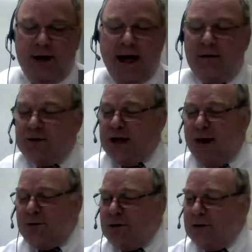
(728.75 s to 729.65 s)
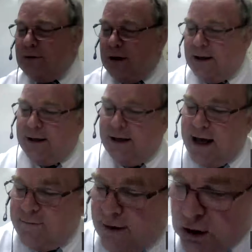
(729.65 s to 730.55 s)
Daniel chapter
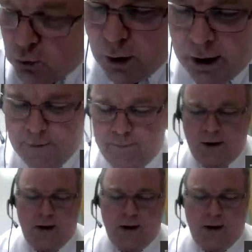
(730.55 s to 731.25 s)
11 is where